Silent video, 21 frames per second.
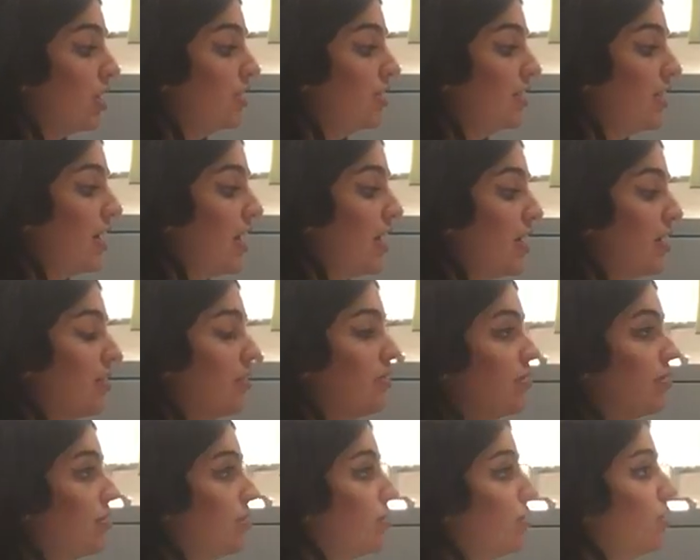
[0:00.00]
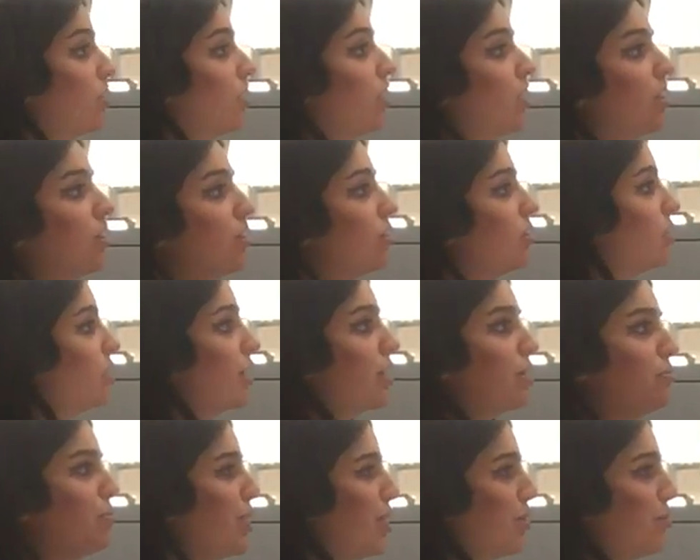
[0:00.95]
let's say,
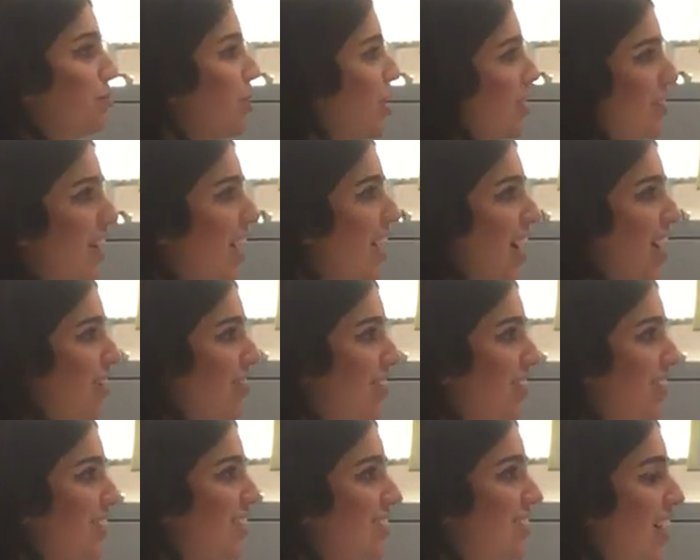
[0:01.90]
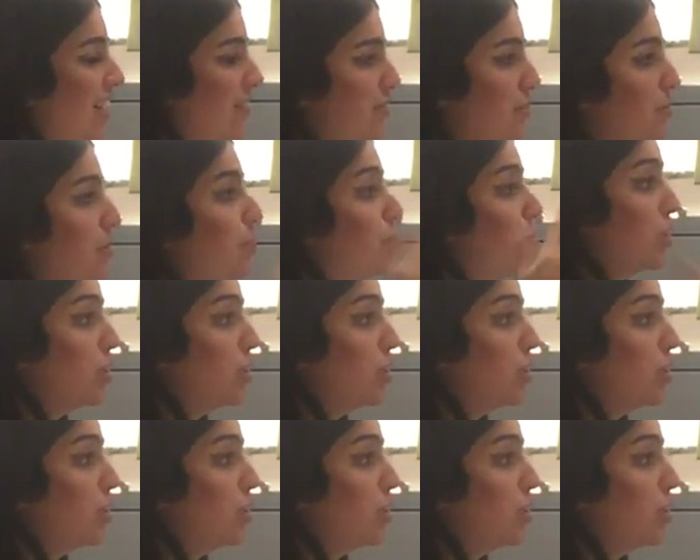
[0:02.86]
like, we can work that out. It doesn't have to be